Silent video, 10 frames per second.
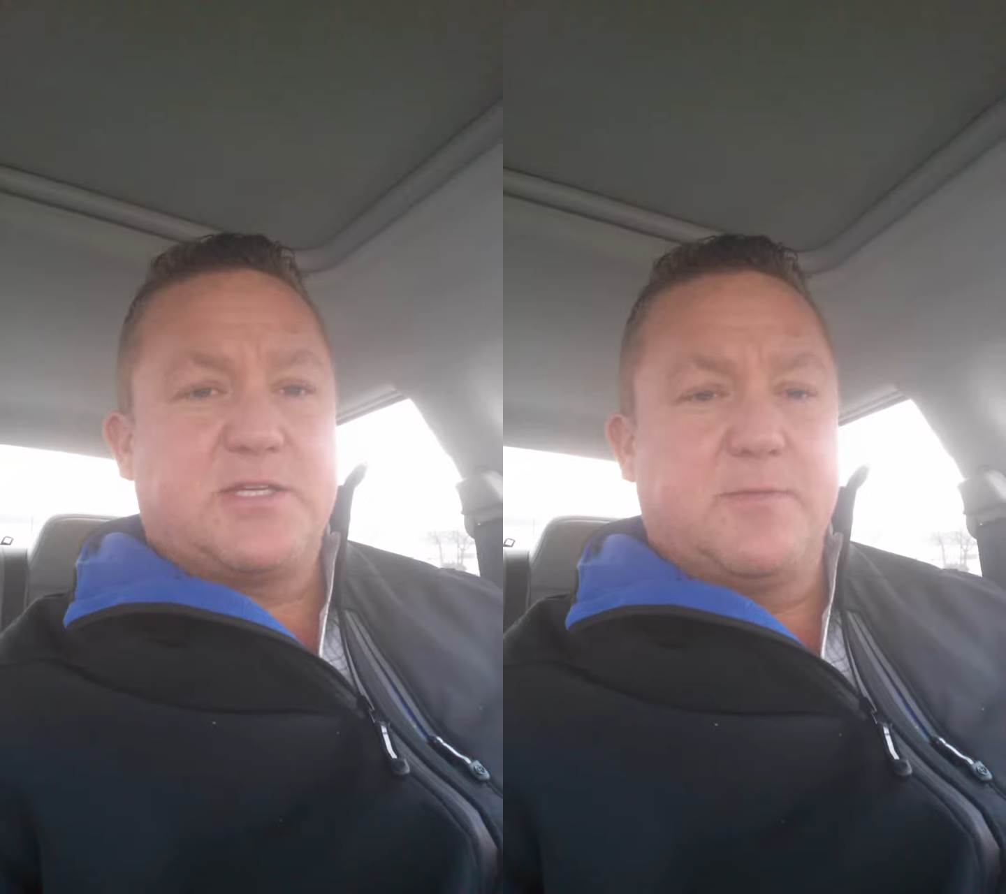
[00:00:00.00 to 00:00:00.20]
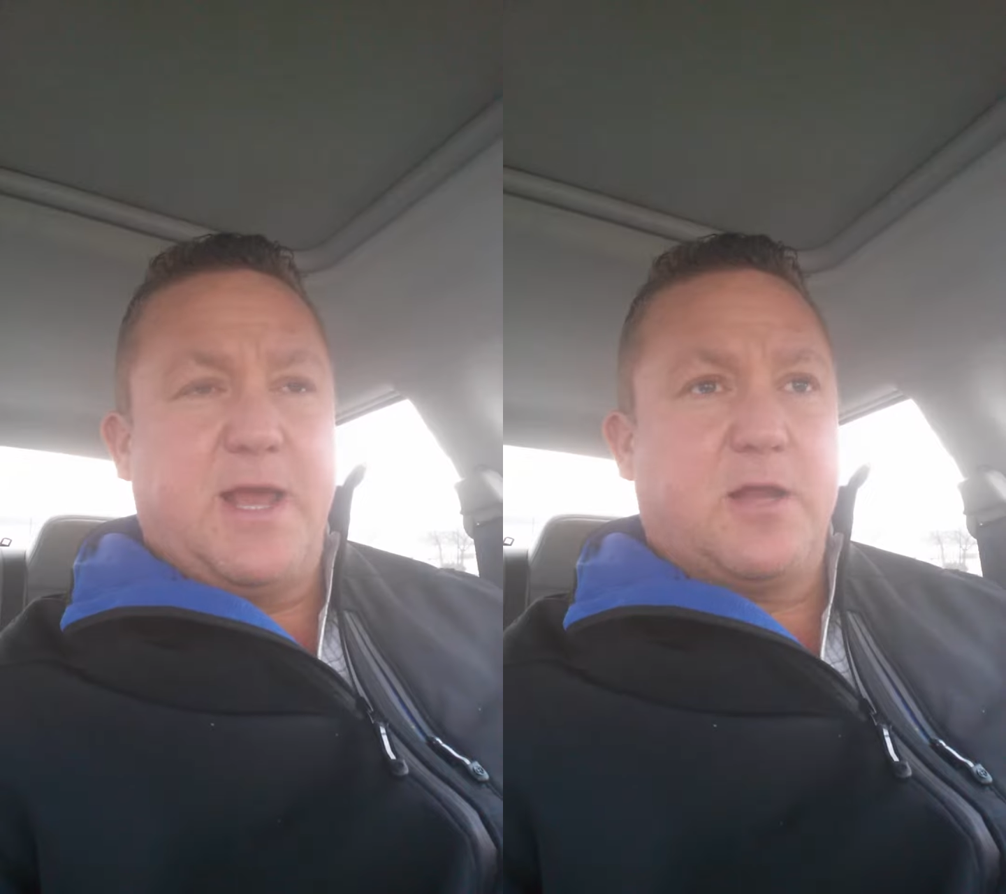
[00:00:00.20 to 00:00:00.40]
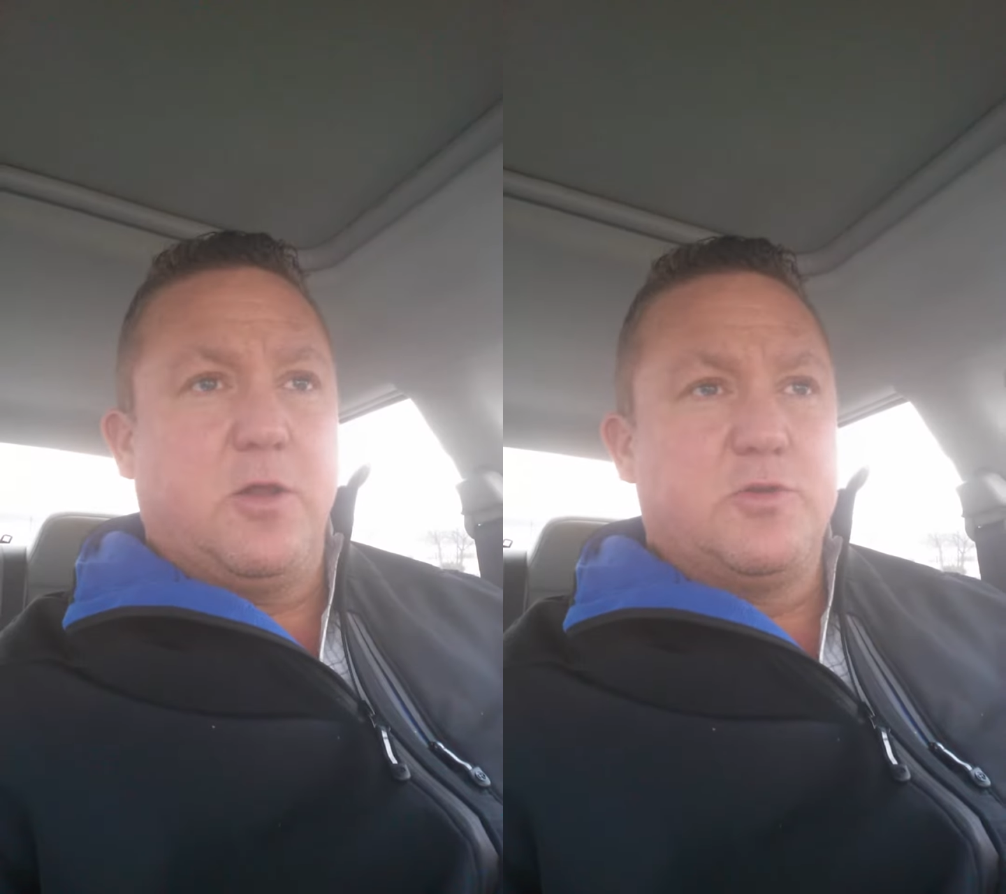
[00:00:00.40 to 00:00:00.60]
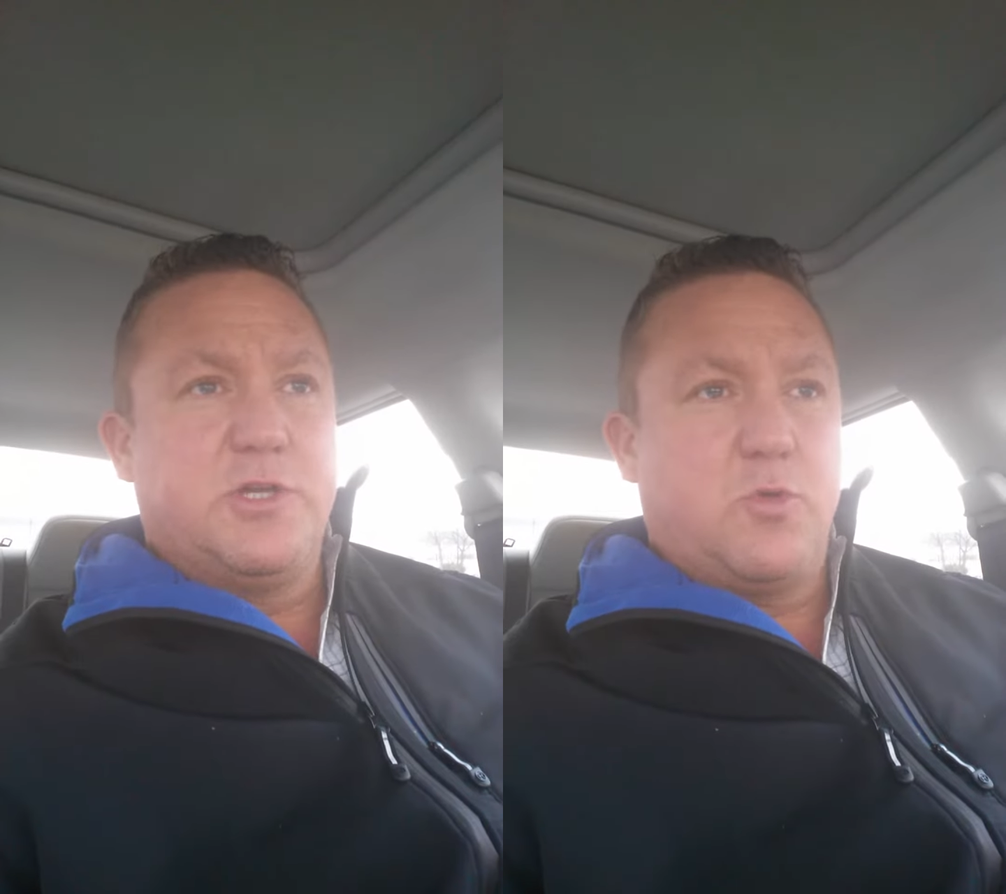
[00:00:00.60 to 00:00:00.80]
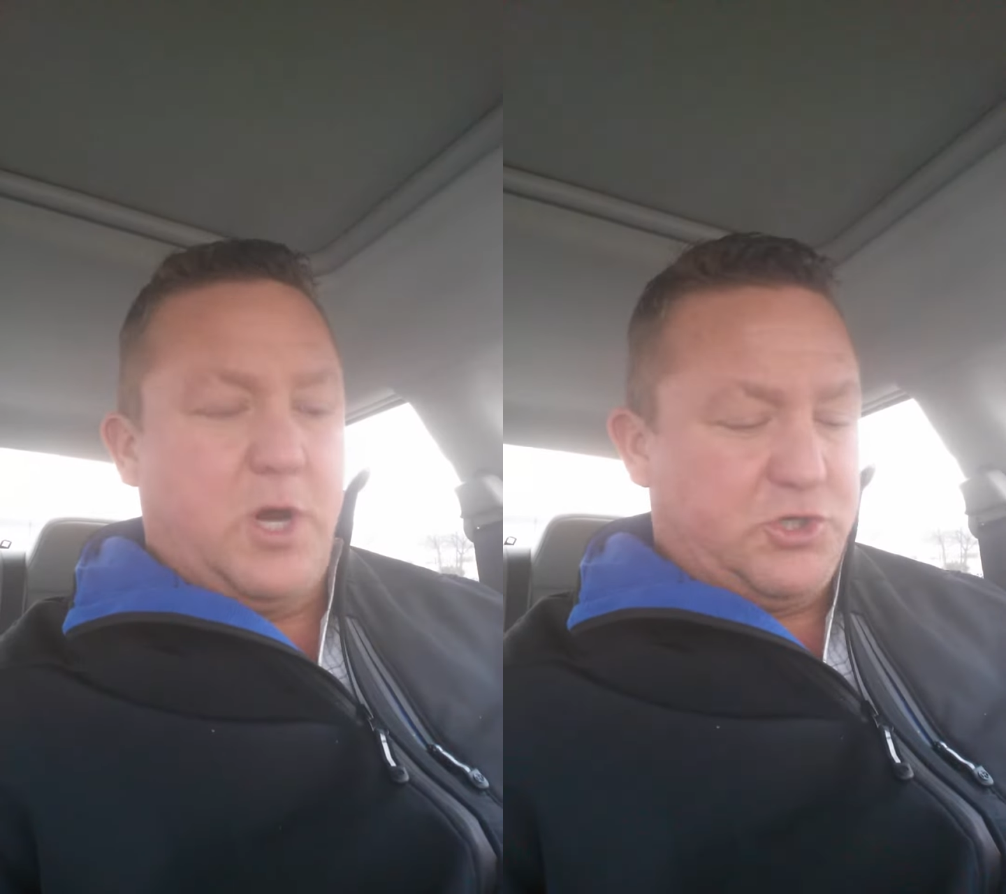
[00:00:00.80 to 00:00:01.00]
him that
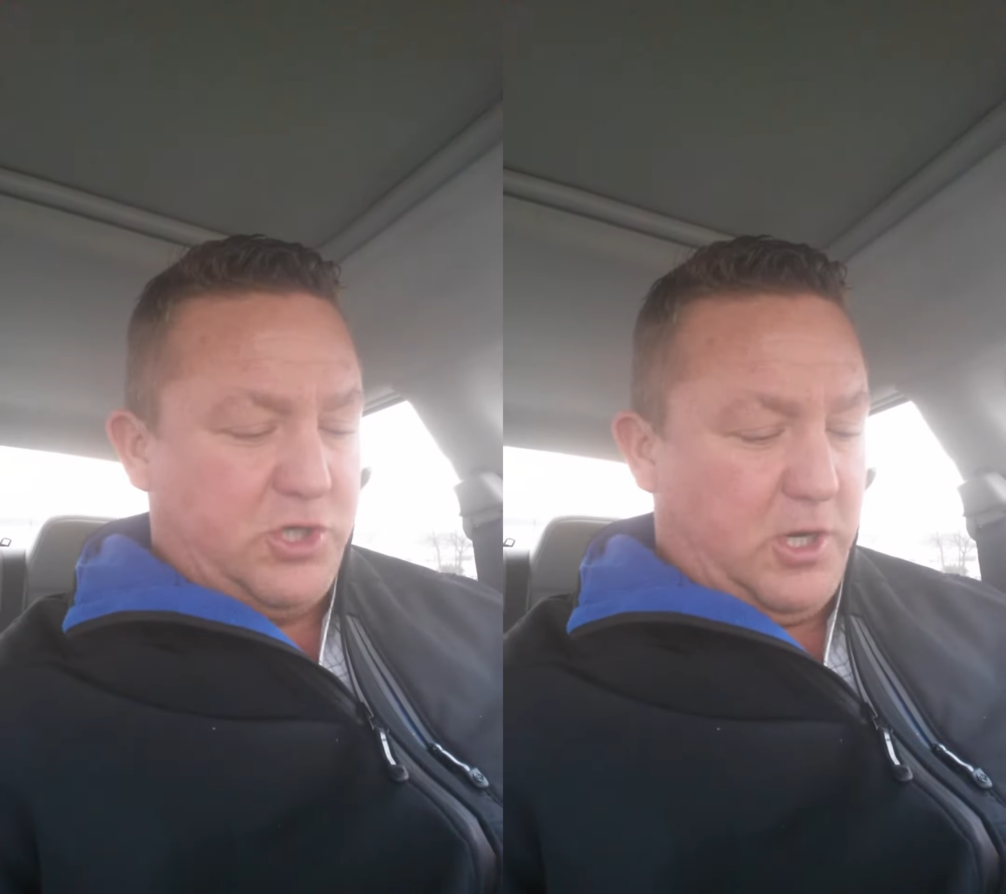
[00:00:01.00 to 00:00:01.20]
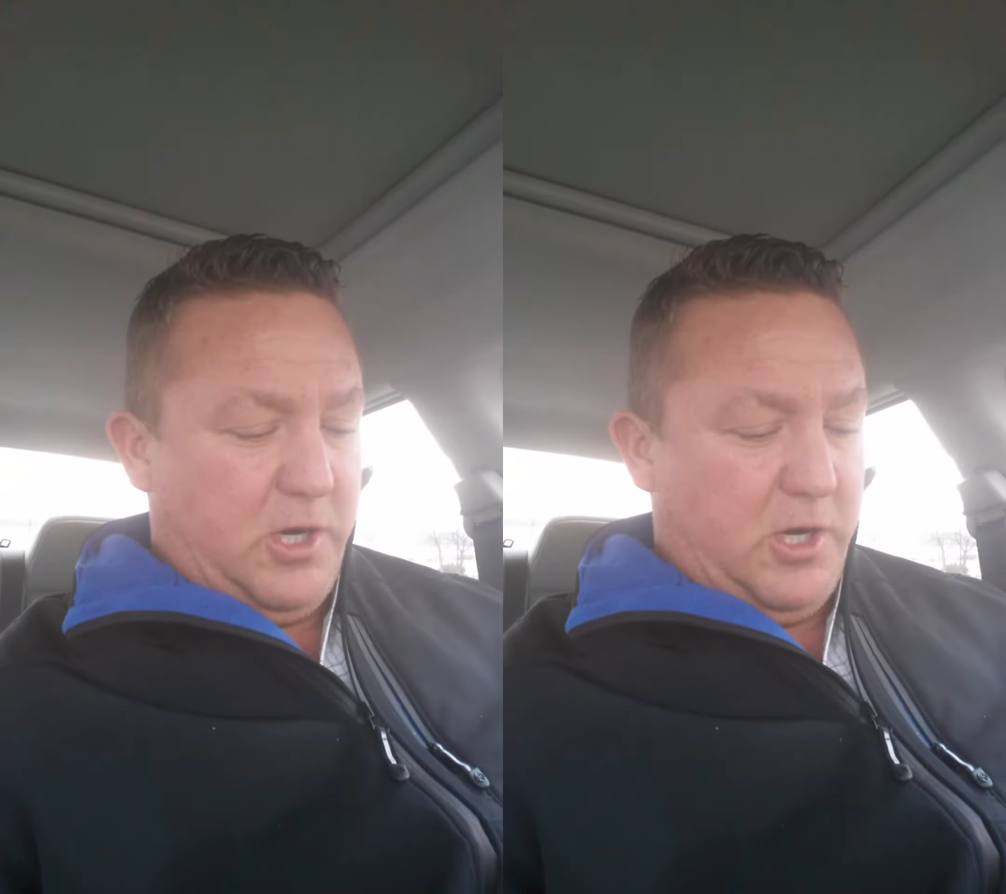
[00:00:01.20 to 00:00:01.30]
closing question.